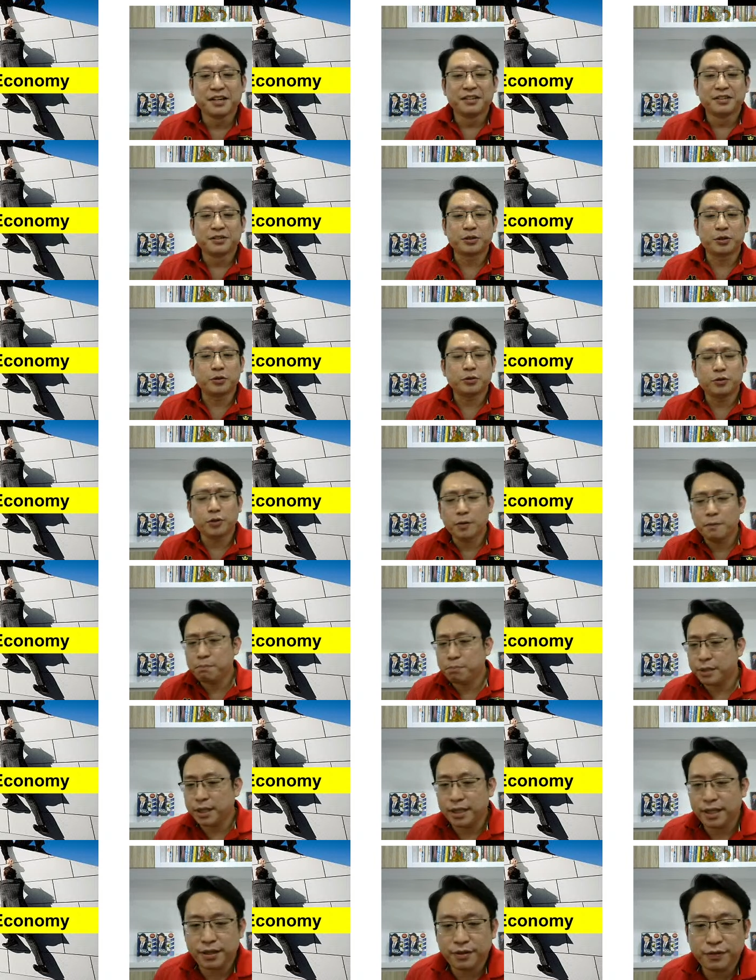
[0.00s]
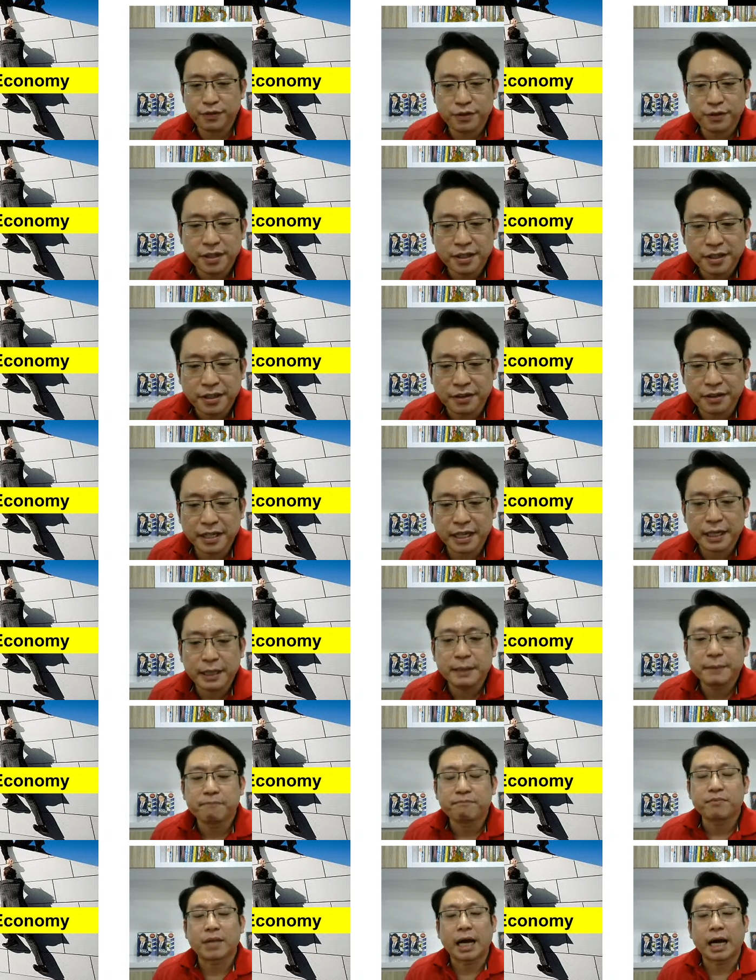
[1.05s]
So don't believe, okay?